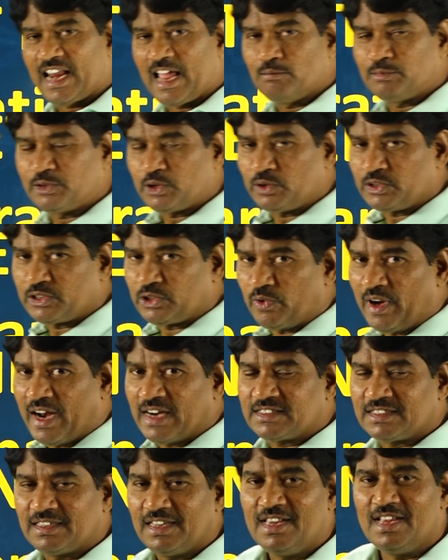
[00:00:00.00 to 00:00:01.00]
aim
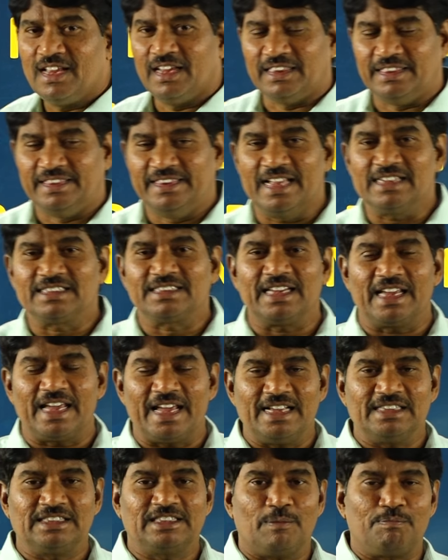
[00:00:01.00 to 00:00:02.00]
students, this
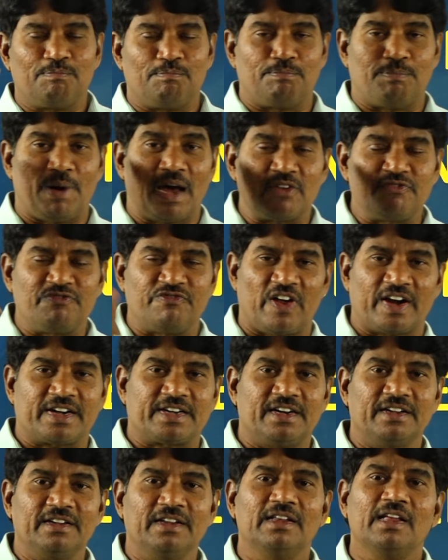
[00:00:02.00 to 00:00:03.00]
is a
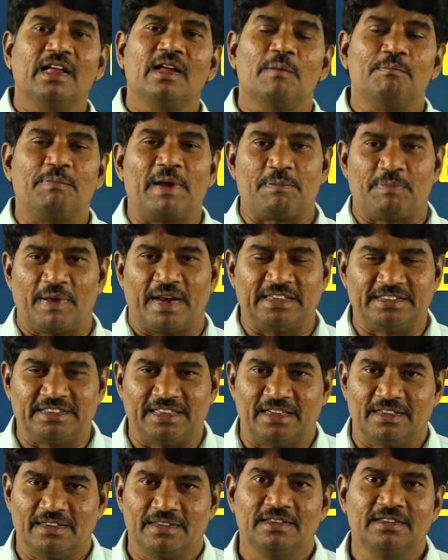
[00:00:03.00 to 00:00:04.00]
perfect
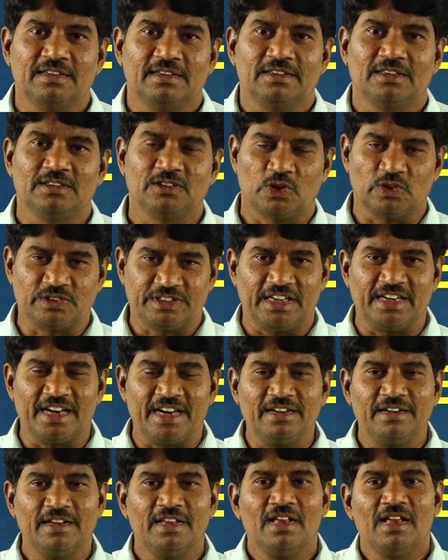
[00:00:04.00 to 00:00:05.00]
preparation. So,
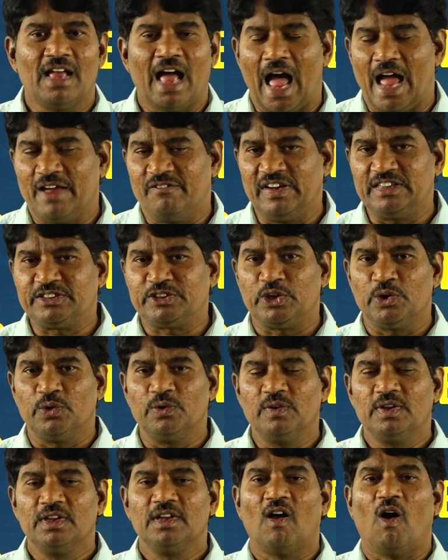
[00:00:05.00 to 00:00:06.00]
children, I wish
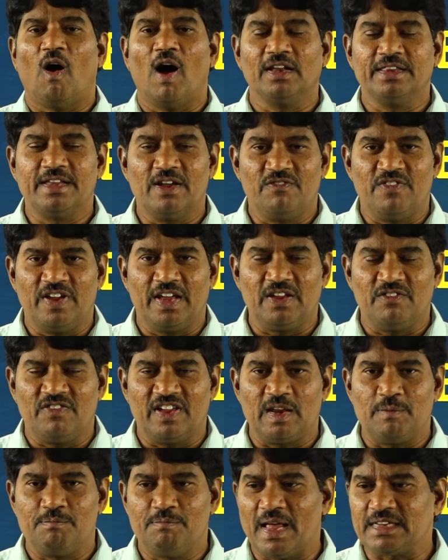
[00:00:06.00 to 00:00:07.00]
you all the very,
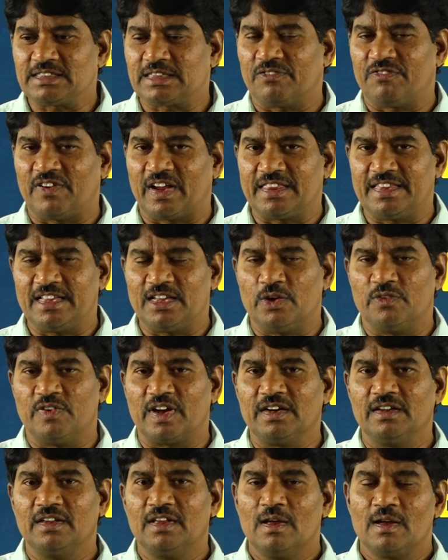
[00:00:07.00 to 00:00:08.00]
very best for
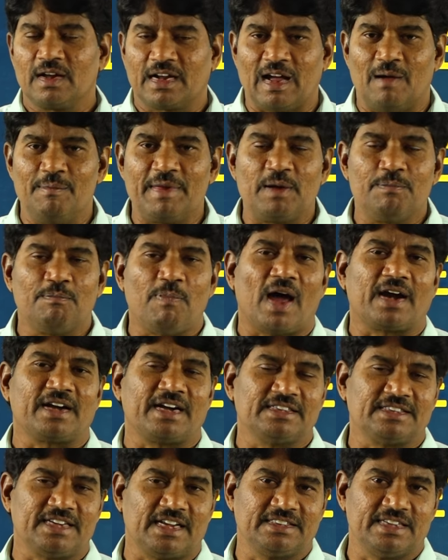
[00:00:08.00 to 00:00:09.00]
your coming part
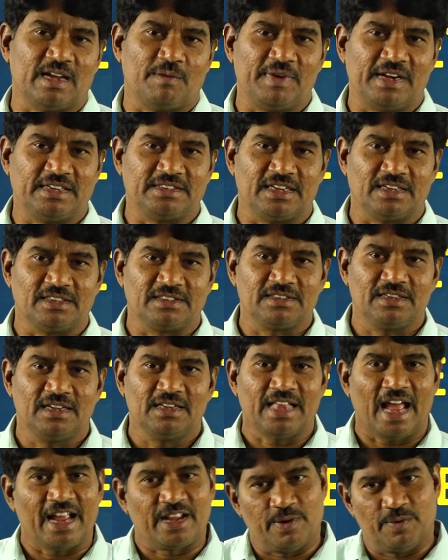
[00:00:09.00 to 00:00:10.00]
test examinations.
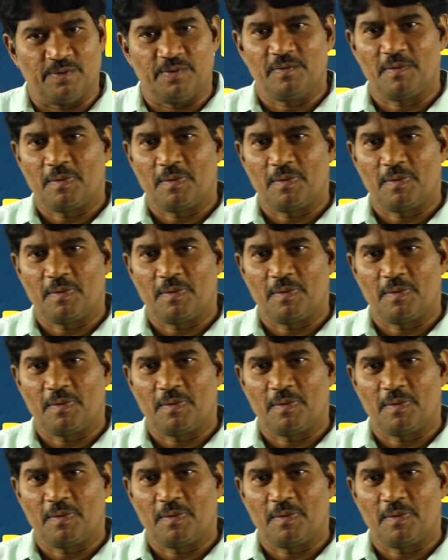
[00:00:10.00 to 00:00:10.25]
Thank you.